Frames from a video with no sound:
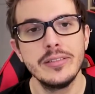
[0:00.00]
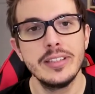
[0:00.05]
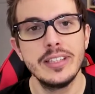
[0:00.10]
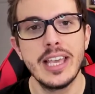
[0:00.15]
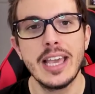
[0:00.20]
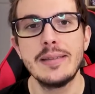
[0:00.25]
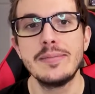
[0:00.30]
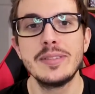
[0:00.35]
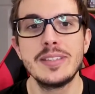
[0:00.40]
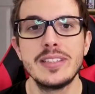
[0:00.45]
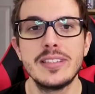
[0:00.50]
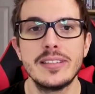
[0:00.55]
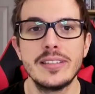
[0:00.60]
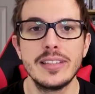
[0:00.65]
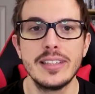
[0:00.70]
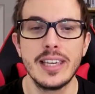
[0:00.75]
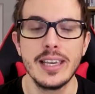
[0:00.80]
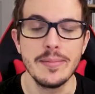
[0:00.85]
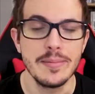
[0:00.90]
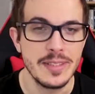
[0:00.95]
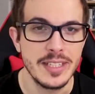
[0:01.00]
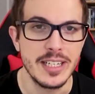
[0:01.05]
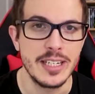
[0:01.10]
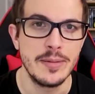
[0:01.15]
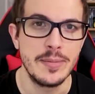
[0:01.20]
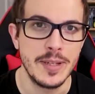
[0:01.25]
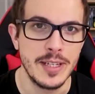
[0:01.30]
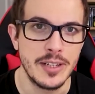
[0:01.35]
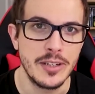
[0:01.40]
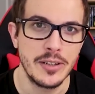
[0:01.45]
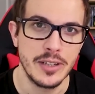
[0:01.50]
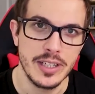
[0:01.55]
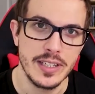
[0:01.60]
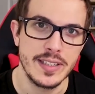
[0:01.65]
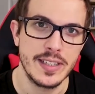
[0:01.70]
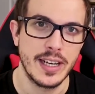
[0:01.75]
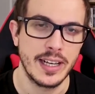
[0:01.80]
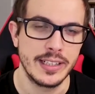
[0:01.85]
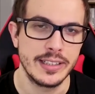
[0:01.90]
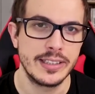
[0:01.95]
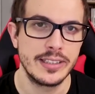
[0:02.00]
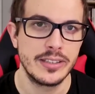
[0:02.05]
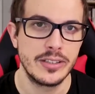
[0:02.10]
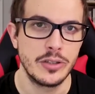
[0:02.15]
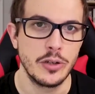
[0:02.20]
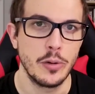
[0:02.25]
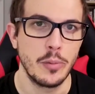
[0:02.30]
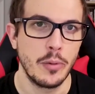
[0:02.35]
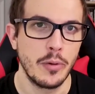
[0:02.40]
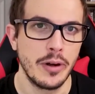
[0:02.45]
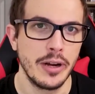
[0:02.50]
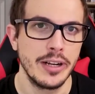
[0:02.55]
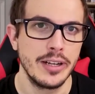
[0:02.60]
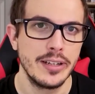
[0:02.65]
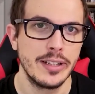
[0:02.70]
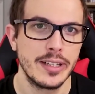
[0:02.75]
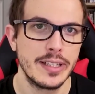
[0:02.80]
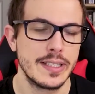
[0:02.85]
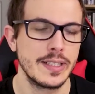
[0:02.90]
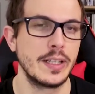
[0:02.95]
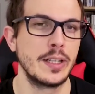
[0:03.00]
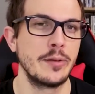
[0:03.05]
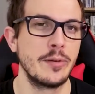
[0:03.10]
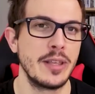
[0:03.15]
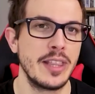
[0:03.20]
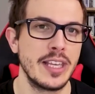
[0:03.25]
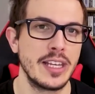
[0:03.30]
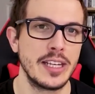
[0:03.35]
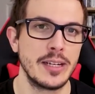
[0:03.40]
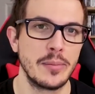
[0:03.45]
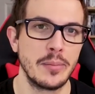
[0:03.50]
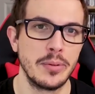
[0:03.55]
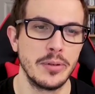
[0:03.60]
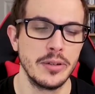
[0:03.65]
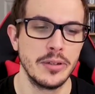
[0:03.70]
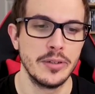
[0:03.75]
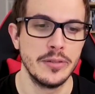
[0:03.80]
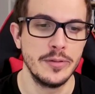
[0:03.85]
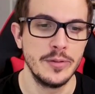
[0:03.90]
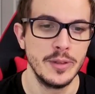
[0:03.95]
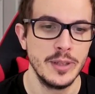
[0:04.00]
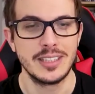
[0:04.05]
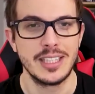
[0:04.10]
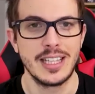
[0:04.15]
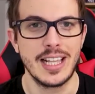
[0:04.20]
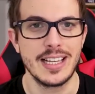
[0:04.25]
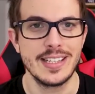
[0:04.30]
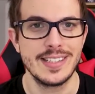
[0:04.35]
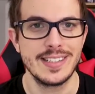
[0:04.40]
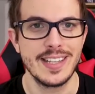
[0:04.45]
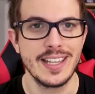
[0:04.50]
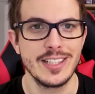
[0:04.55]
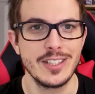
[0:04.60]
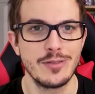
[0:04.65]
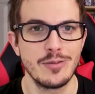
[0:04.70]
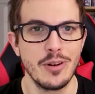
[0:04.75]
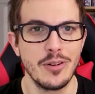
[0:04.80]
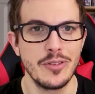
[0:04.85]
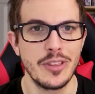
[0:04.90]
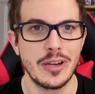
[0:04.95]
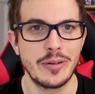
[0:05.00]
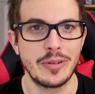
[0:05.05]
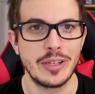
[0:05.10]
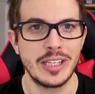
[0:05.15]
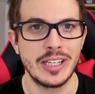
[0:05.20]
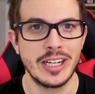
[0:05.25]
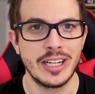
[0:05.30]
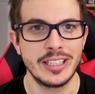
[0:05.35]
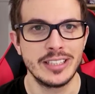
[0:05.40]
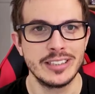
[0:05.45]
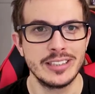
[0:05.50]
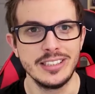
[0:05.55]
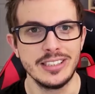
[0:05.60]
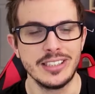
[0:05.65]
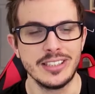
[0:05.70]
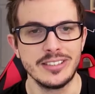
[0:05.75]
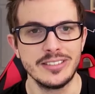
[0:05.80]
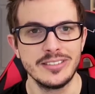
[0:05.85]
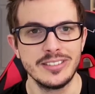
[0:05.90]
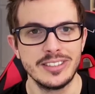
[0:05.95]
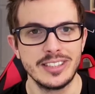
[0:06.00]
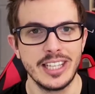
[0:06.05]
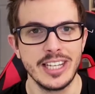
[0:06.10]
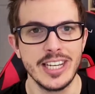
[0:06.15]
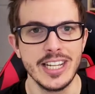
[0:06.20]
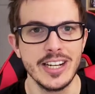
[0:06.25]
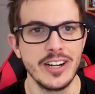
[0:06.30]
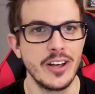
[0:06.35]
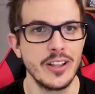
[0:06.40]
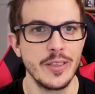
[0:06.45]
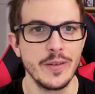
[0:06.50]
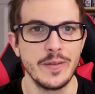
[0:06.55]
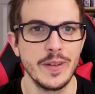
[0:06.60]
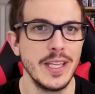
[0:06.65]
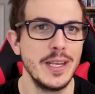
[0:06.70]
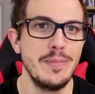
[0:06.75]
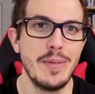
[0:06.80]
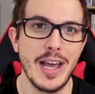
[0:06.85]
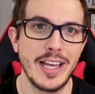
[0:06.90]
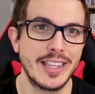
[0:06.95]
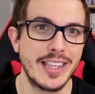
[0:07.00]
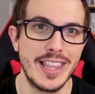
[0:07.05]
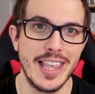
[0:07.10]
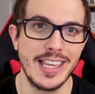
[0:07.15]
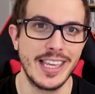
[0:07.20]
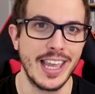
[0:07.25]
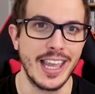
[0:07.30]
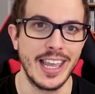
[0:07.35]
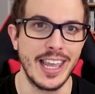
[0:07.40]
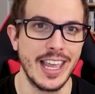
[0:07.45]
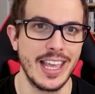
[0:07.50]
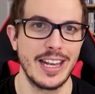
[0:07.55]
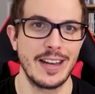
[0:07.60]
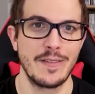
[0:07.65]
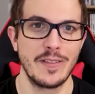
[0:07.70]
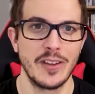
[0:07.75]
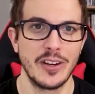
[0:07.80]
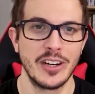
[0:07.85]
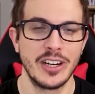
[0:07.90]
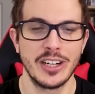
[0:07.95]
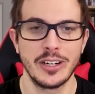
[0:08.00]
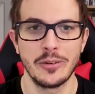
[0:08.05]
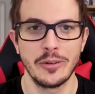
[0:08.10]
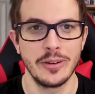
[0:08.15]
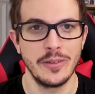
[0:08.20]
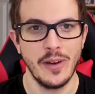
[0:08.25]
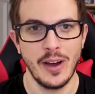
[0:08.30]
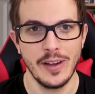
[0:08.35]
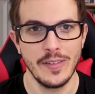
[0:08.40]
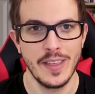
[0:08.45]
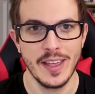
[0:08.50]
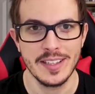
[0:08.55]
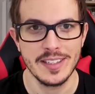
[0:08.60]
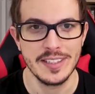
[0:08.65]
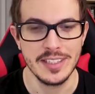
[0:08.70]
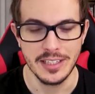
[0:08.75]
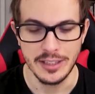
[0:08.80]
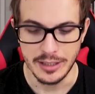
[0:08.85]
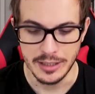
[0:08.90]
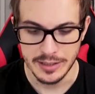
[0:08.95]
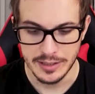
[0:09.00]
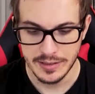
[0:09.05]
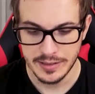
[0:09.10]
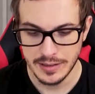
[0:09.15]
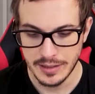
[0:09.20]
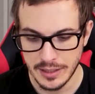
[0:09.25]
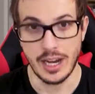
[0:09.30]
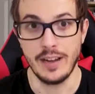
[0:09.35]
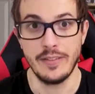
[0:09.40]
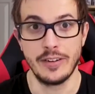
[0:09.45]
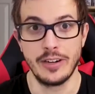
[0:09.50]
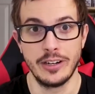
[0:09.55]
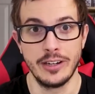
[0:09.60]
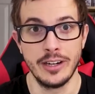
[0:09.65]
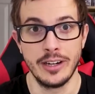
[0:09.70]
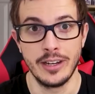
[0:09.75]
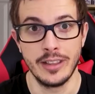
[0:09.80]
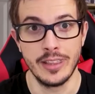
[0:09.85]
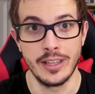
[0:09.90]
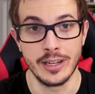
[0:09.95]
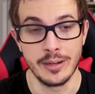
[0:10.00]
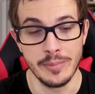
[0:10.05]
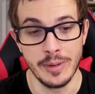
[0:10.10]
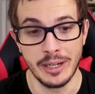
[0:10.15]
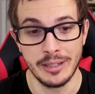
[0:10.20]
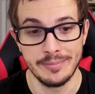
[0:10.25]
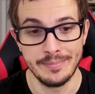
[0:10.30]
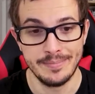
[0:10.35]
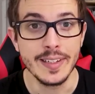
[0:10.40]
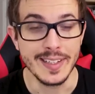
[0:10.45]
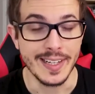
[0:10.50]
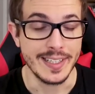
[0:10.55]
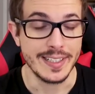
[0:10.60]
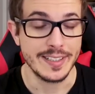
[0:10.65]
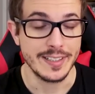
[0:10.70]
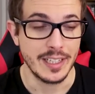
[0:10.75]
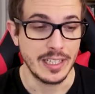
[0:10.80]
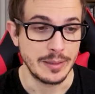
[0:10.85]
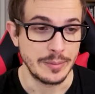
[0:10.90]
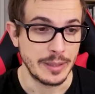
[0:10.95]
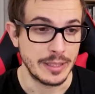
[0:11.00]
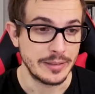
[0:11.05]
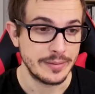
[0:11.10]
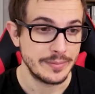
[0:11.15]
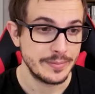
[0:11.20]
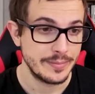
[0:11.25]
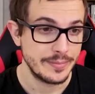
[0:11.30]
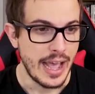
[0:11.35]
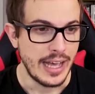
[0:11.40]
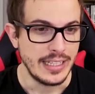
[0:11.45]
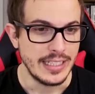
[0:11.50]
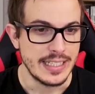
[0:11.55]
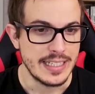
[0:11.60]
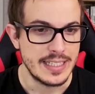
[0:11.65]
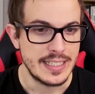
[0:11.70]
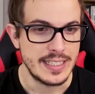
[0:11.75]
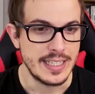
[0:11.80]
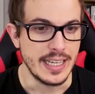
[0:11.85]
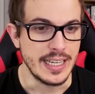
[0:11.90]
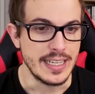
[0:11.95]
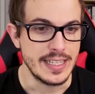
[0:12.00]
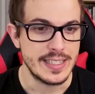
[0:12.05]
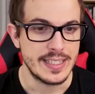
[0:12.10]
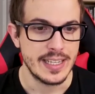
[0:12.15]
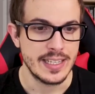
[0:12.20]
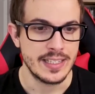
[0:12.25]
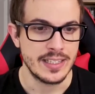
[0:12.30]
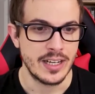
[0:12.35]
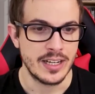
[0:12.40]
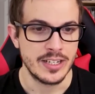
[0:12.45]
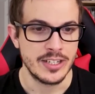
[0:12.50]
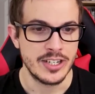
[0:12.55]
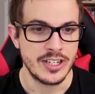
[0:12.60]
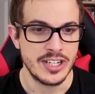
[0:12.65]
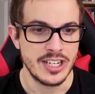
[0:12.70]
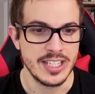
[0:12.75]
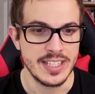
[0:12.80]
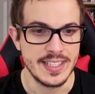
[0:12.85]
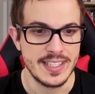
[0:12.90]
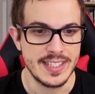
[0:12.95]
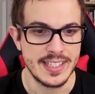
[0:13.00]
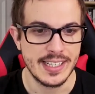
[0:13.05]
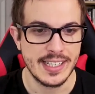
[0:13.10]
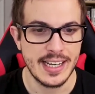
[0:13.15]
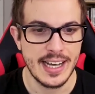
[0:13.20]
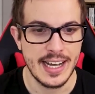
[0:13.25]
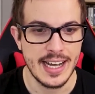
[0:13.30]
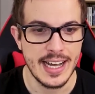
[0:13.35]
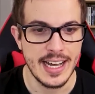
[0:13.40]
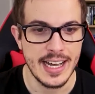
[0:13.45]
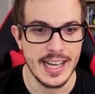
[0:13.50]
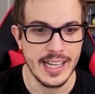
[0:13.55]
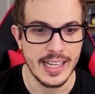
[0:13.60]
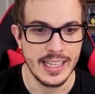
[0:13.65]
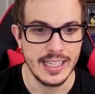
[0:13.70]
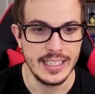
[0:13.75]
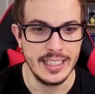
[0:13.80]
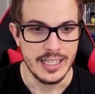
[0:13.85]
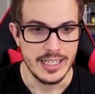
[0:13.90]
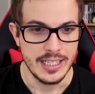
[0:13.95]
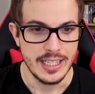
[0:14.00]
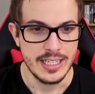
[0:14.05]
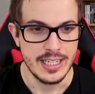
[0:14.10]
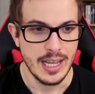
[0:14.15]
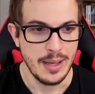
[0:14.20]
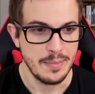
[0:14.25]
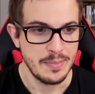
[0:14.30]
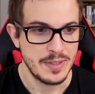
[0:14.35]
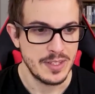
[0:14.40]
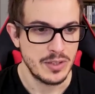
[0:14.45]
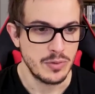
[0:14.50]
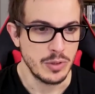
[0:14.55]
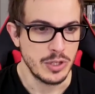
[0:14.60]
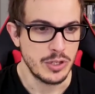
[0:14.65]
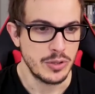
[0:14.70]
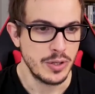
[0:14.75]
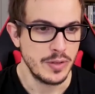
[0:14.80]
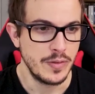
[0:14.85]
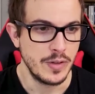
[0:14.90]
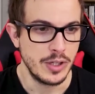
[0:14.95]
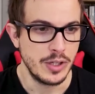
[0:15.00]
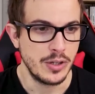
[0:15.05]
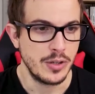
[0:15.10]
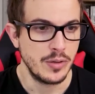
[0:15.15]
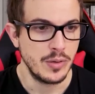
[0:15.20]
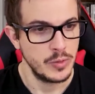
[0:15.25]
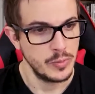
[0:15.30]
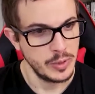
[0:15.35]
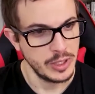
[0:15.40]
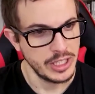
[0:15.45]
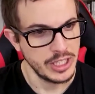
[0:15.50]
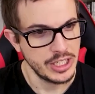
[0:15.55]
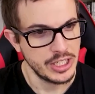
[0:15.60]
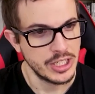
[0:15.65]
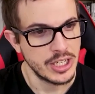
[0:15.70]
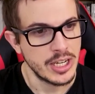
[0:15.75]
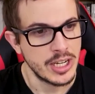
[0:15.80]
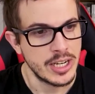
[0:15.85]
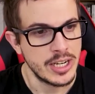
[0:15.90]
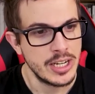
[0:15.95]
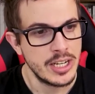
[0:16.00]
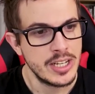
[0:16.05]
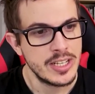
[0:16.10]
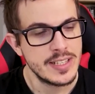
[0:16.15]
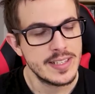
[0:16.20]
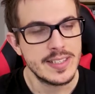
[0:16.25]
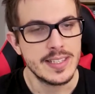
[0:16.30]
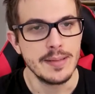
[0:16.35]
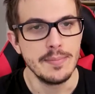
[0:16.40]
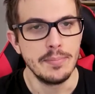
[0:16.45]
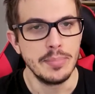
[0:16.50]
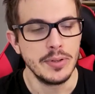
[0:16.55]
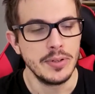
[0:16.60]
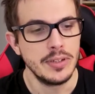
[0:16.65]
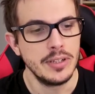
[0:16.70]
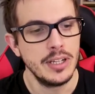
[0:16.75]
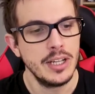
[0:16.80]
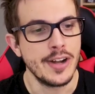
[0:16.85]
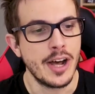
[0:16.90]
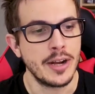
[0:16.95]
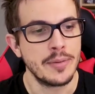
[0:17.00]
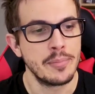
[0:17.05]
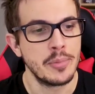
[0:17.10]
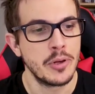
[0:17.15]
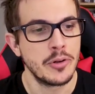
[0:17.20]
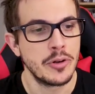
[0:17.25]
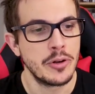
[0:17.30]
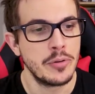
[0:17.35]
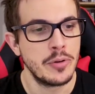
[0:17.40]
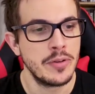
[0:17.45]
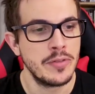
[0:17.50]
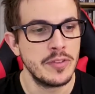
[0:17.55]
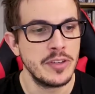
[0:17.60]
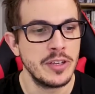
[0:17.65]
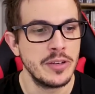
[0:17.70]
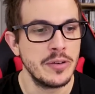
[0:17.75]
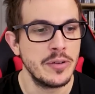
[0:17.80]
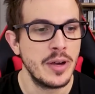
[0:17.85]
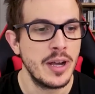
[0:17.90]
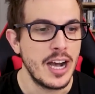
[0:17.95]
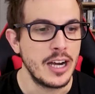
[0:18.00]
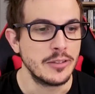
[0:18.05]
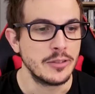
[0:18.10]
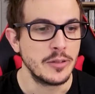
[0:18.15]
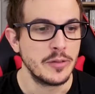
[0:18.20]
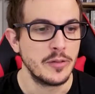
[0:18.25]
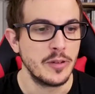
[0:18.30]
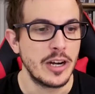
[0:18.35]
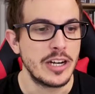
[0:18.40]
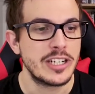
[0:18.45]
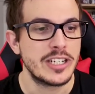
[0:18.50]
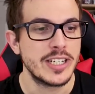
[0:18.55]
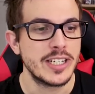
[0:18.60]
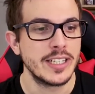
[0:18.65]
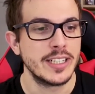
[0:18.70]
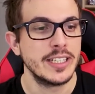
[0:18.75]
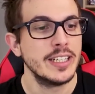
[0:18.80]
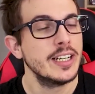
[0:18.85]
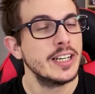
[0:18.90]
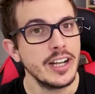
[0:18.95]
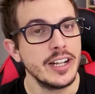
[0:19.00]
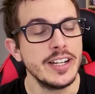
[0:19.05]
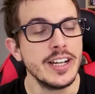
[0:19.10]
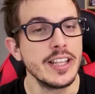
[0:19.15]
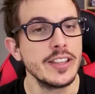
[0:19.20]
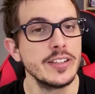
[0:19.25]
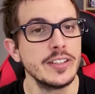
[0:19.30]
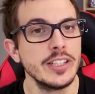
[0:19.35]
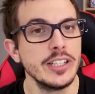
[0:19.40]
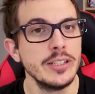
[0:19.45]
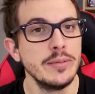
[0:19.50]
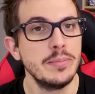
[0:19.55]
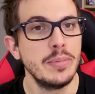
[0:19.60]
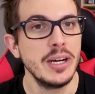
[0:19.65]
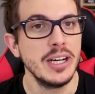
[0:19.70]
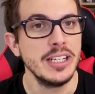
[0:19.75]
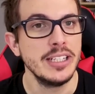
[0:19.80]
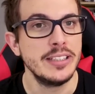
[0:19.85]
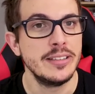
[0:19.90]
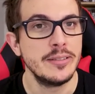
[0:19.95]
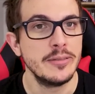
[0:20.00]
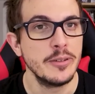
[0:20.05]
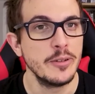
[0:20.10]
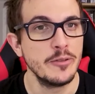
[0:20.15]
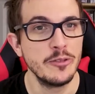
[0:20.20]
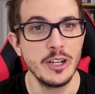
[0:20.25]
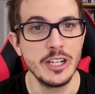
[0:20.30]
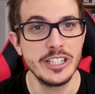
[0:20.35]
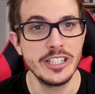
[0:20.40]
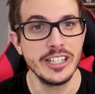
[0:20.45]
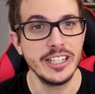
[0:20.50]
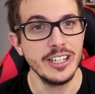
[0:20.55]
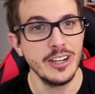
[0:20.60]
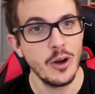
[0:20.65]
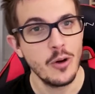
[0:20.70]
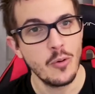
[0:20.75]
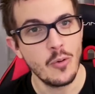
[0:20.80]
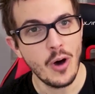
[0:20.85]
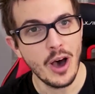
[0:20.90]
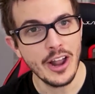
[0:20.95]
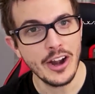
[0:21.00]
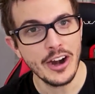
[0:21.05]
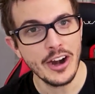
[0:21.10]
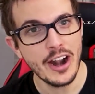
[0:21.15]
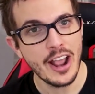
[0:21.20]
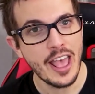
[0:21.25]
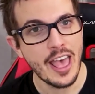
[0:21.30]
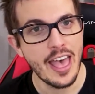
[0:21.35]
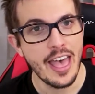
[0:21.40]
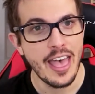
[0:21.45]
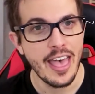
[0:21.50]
Games games need to be criticized to a point. It's the only way they can improve. It was the last Saints Row that we got, you know? They need all the feedback that they can get if they're gonna revive that series, which I haven't heard anything about. Next comment. Alan C says on Shinsekai Into the Depth Switch review, really good, simple, non-bloated review. How refreshing. Another good pun. Refreshing water.